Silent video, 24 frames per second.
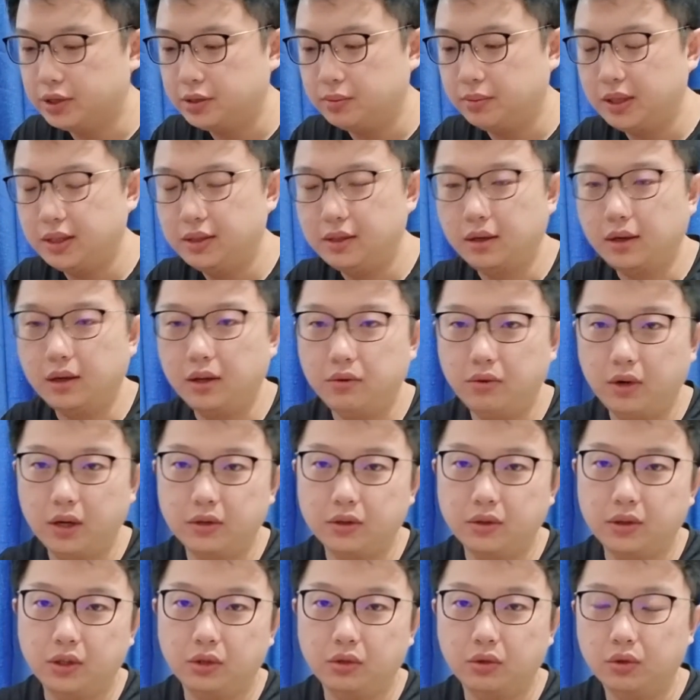basically what you
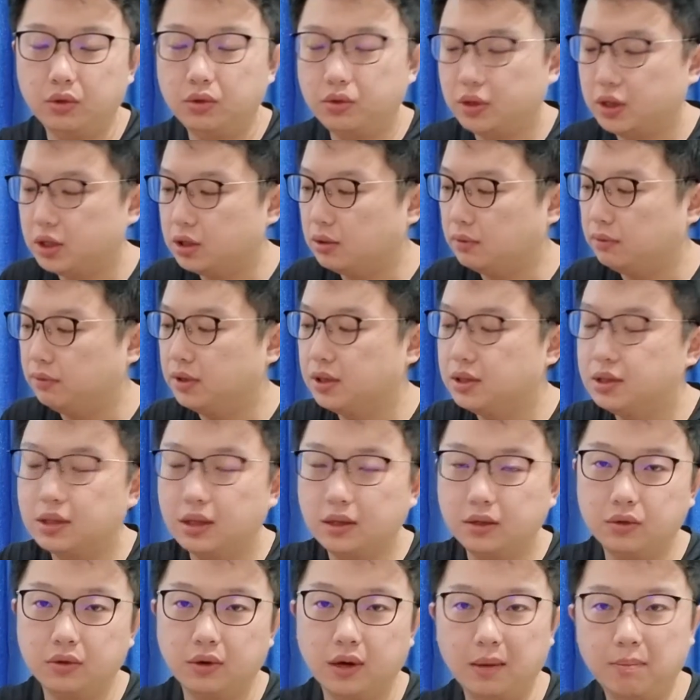need to do is first
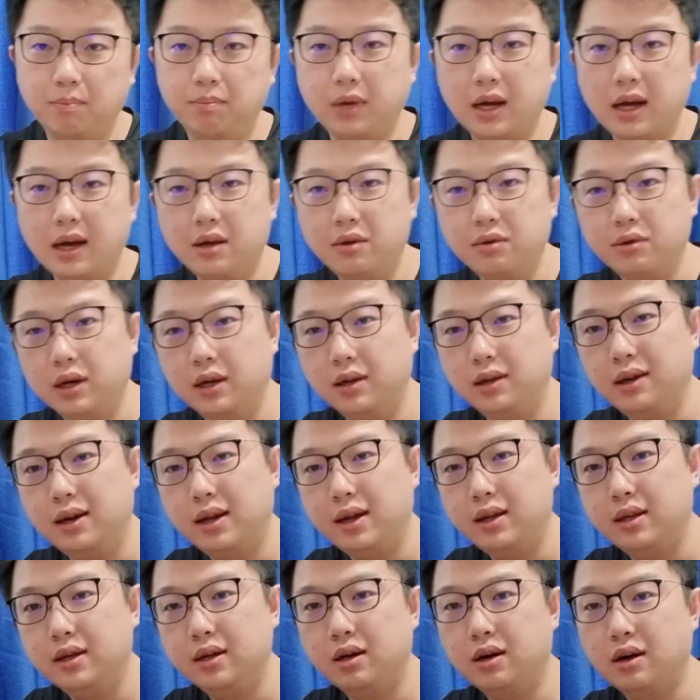you apply a
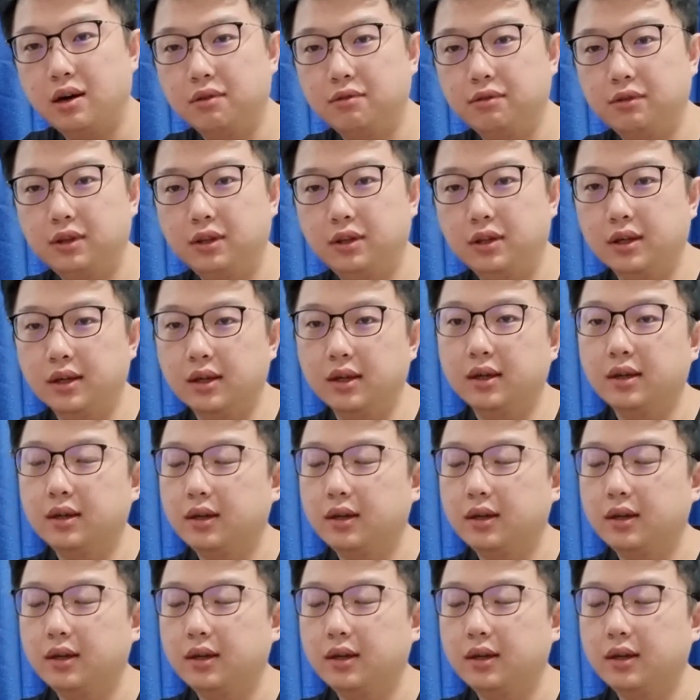layer of the